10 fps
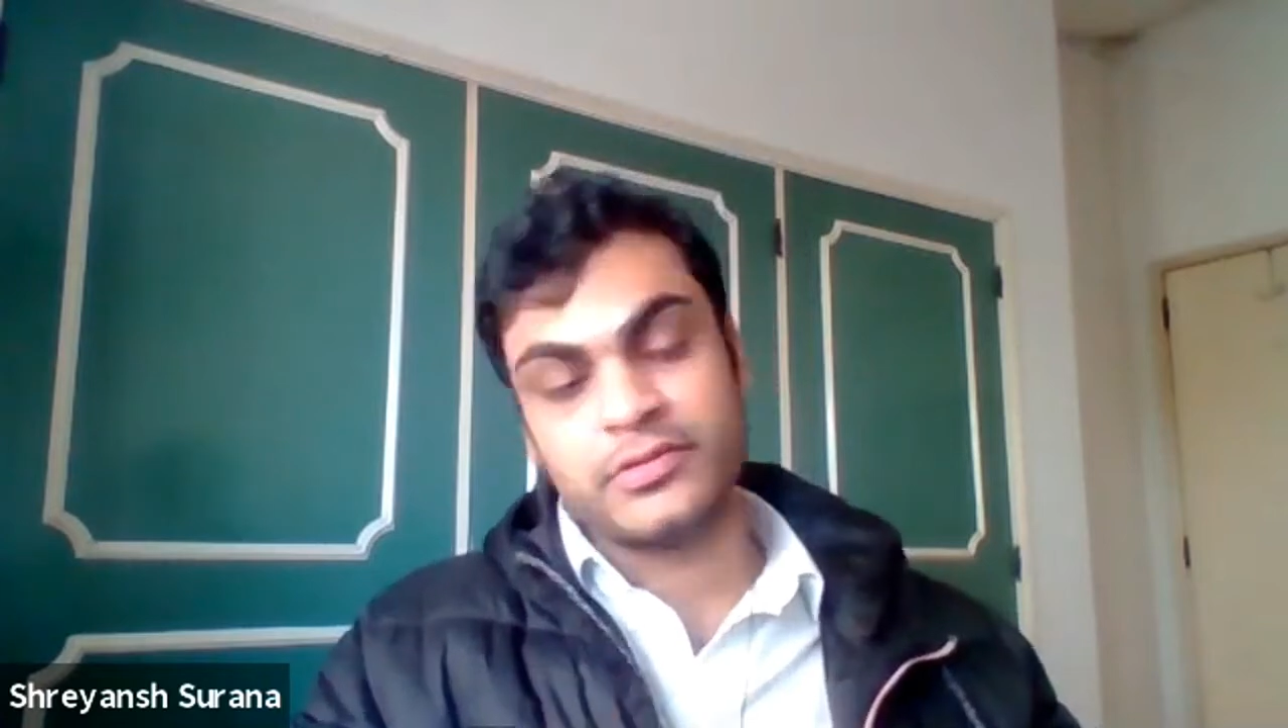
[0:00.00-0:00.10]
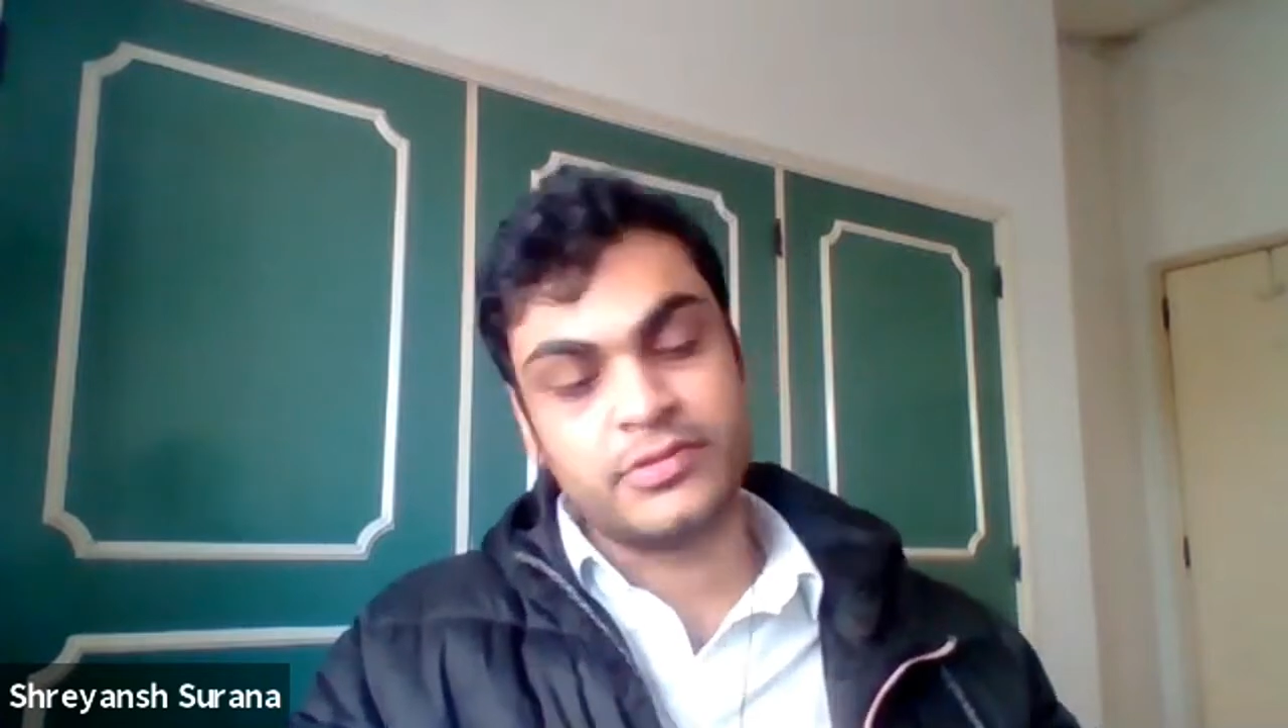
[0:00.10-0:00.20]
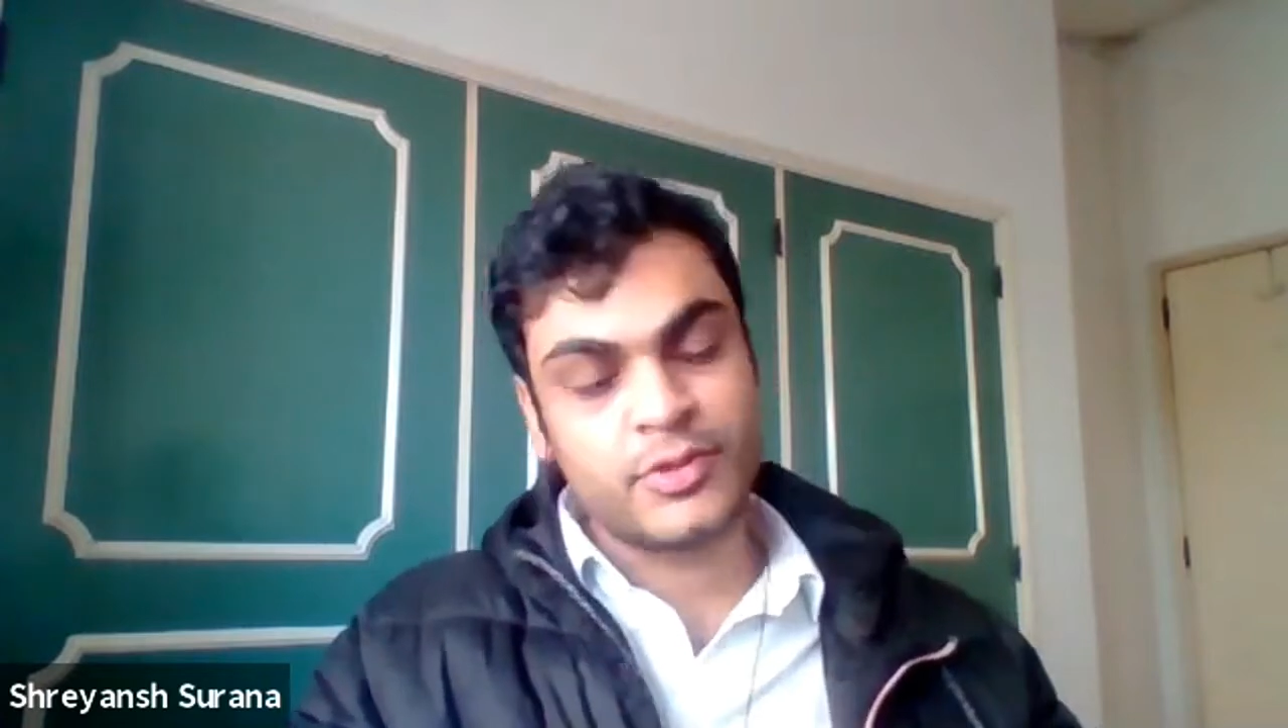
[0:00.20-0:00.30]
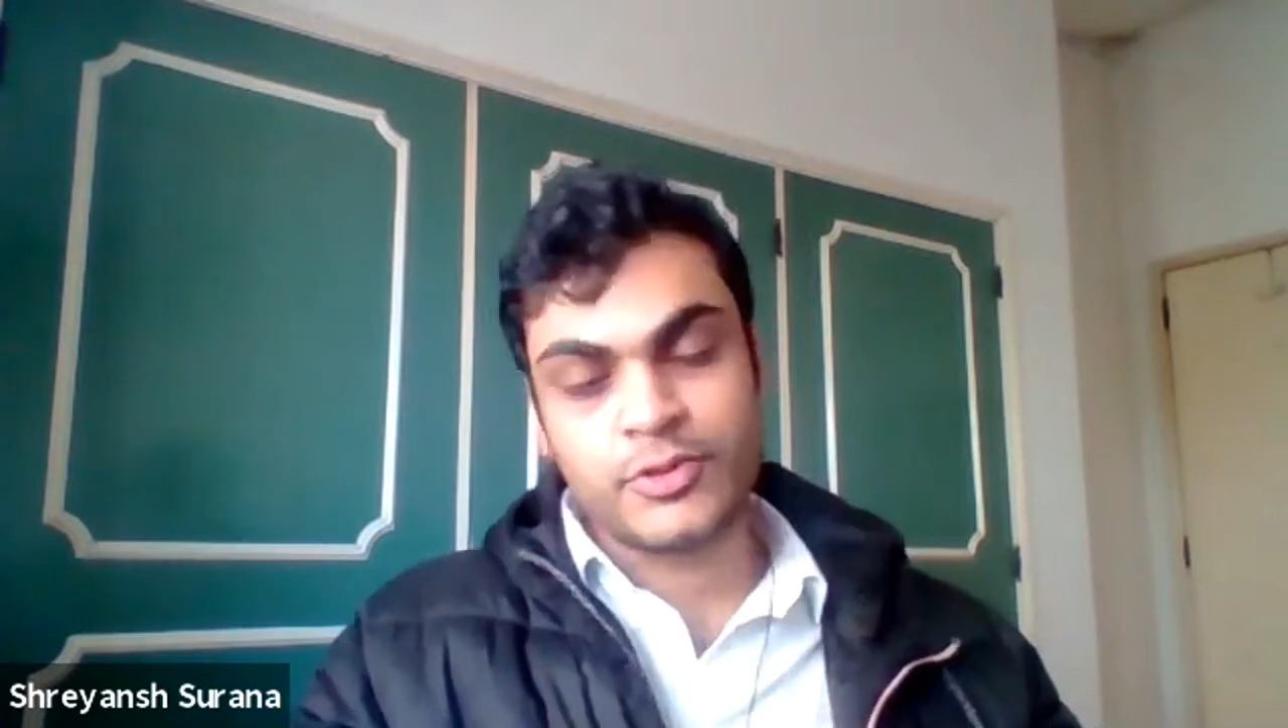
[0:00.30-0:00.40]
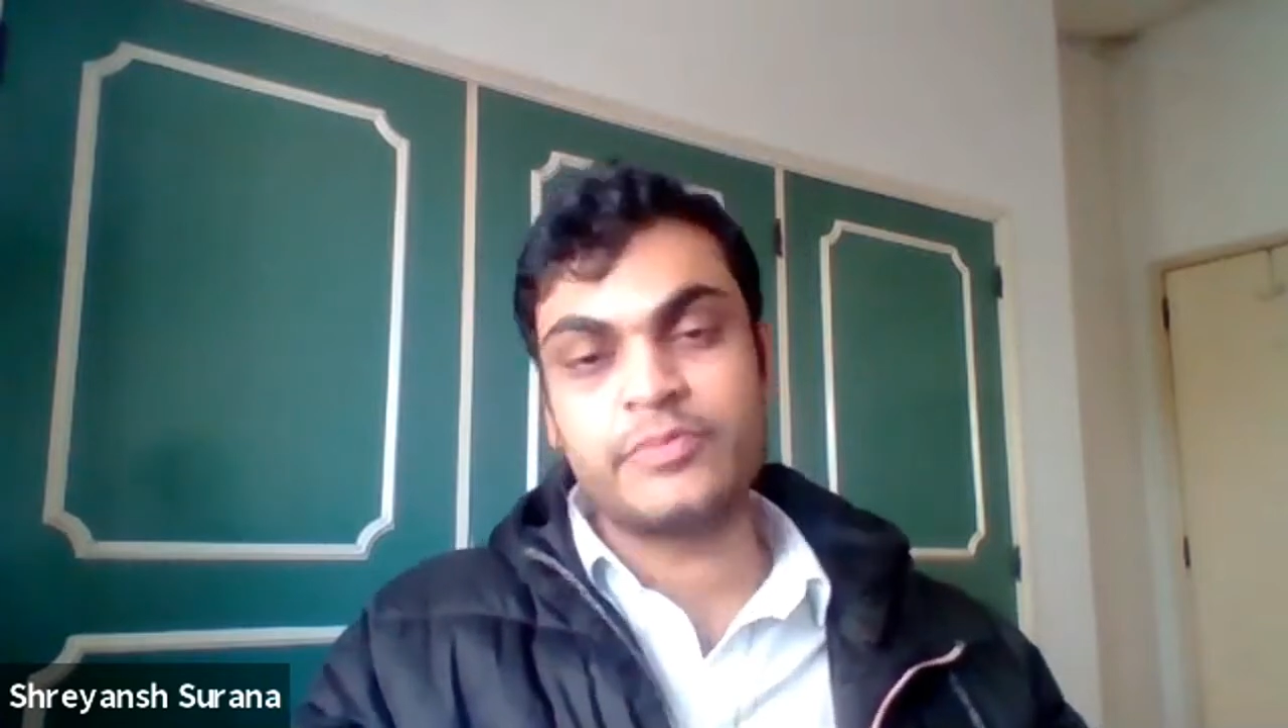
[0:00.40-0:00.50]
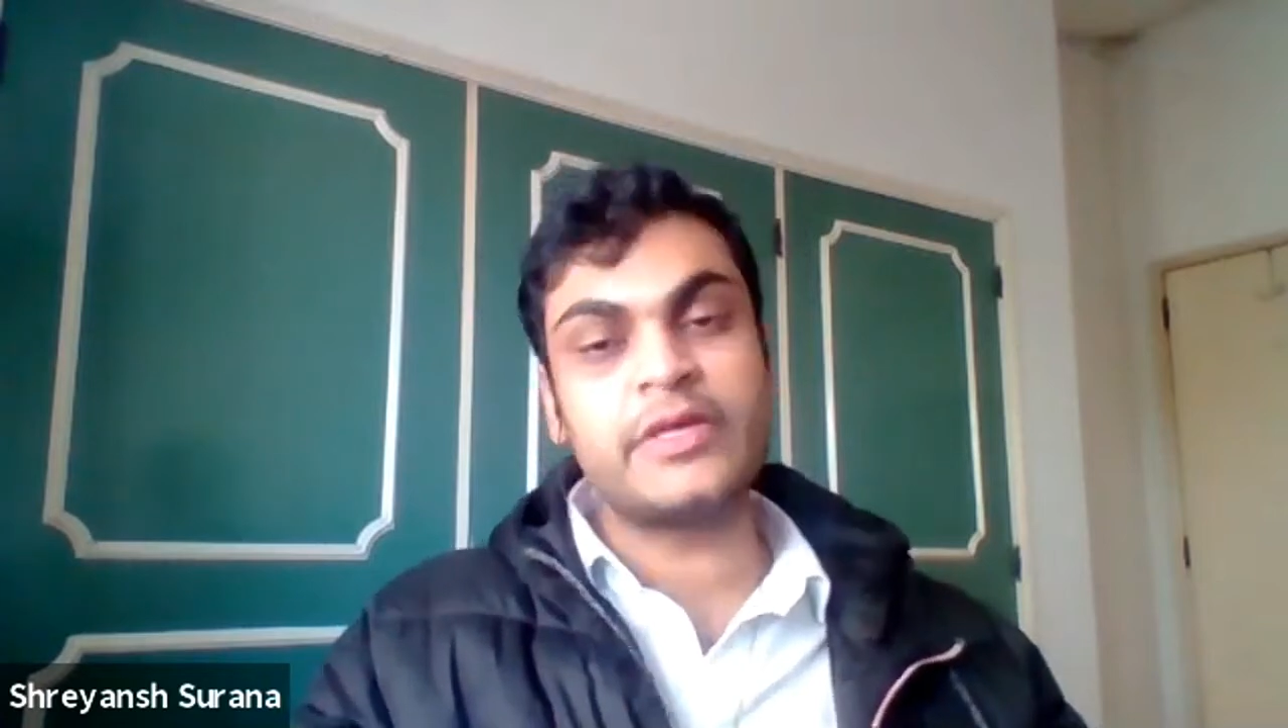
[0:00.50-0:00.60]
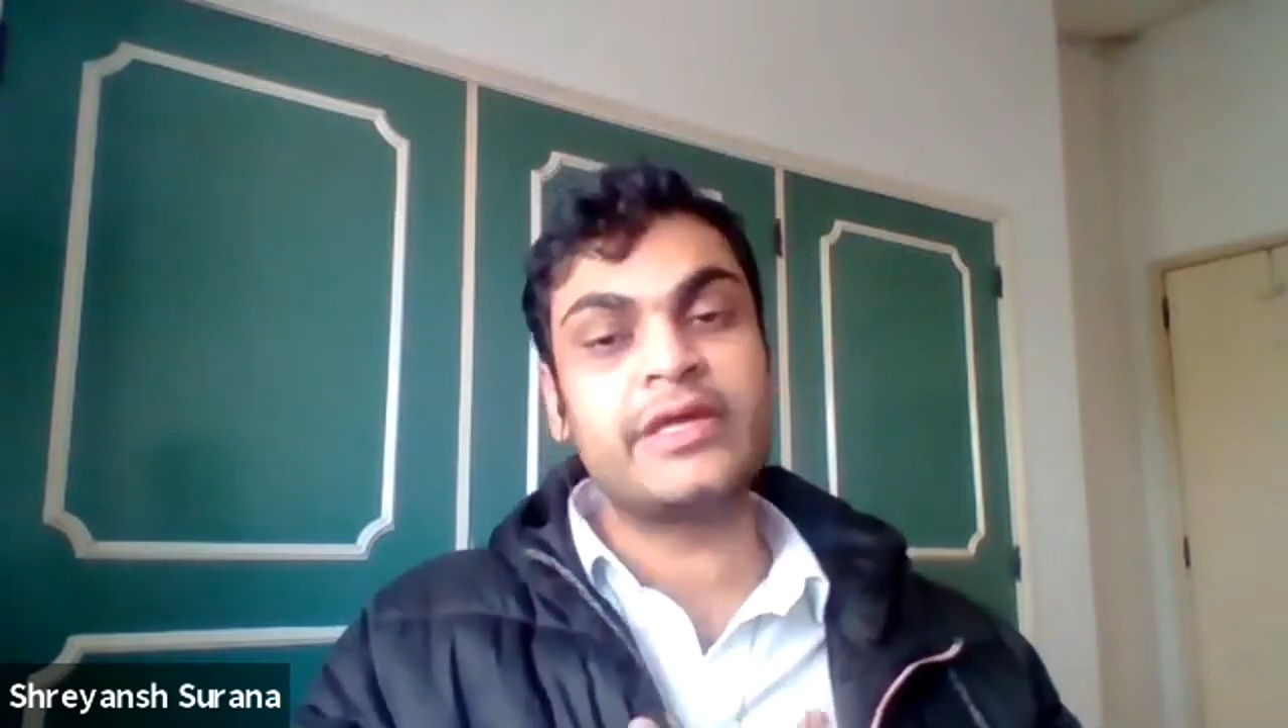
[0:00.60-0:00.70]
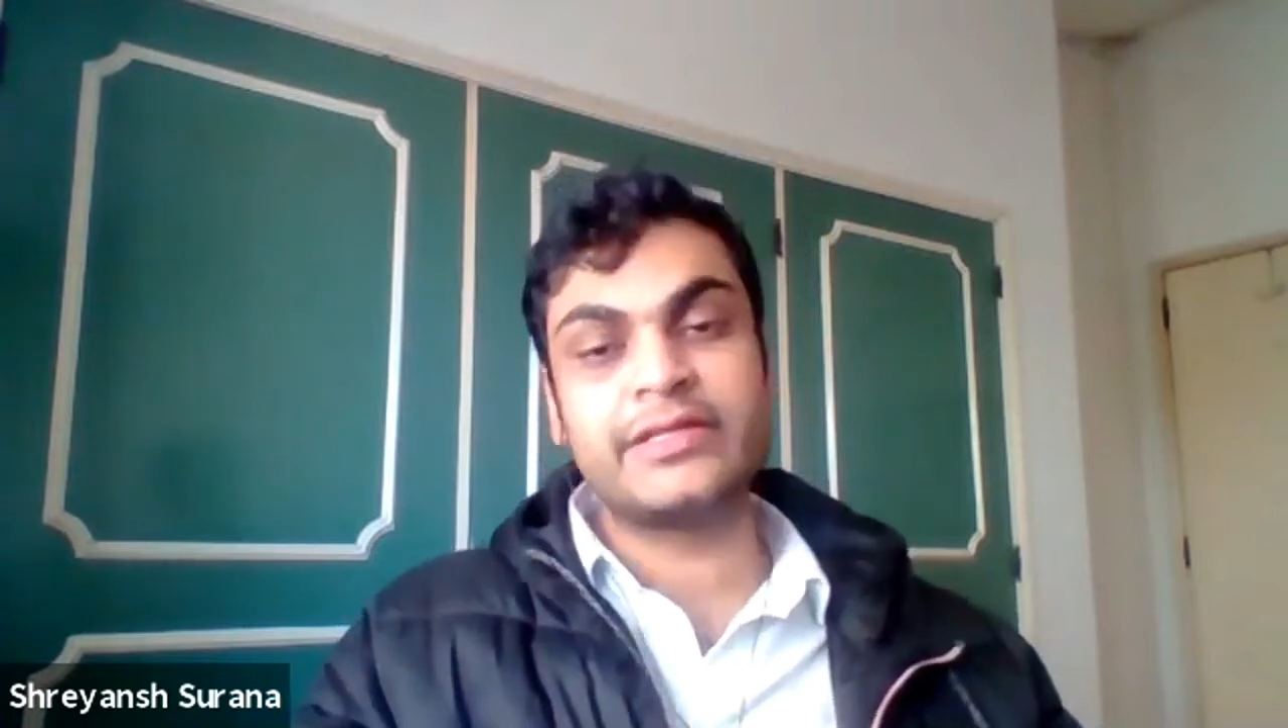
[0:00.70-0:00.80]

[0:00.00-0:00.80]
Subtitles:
social media,